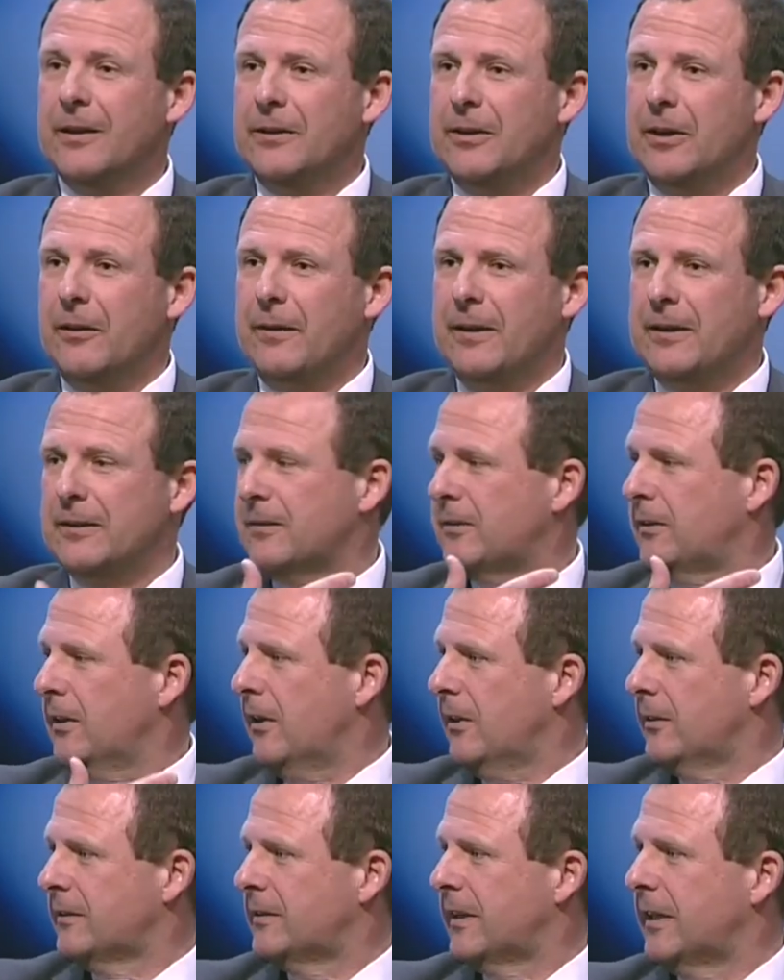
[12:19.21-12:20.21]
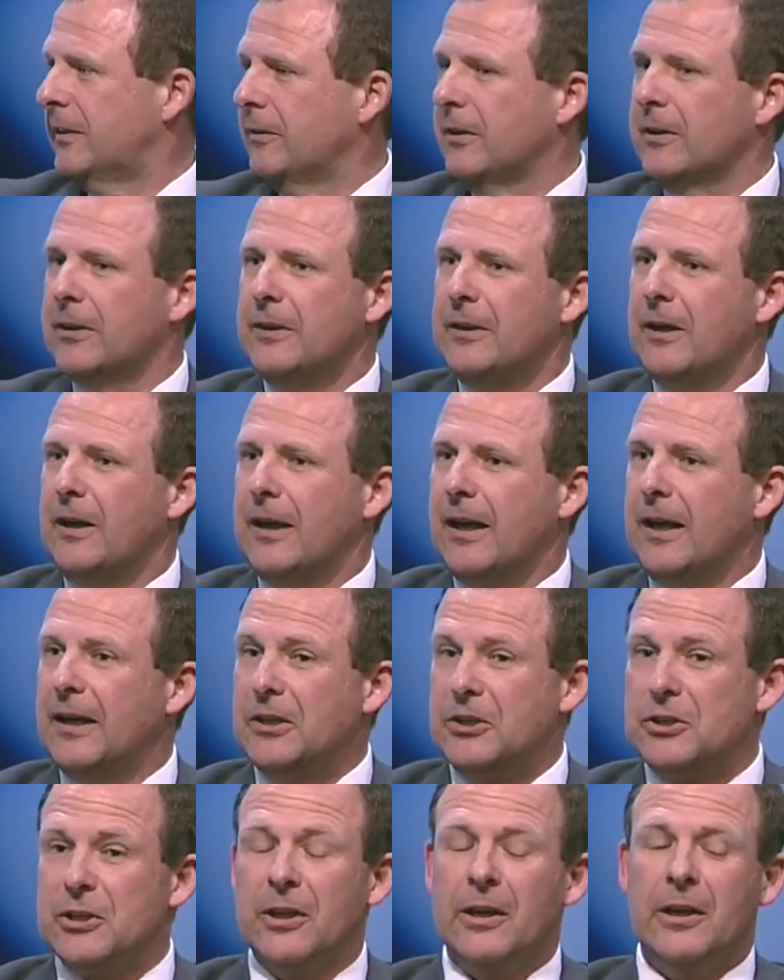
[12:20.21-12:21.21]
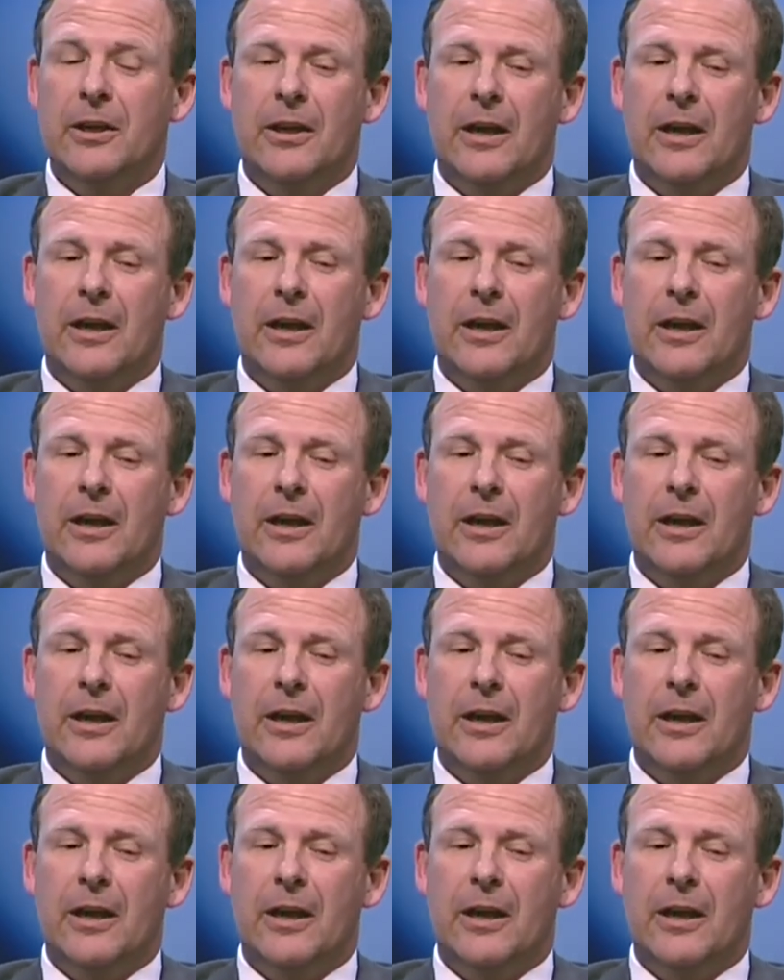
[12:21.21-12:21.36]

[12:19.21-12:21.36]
They can start saving at a young age.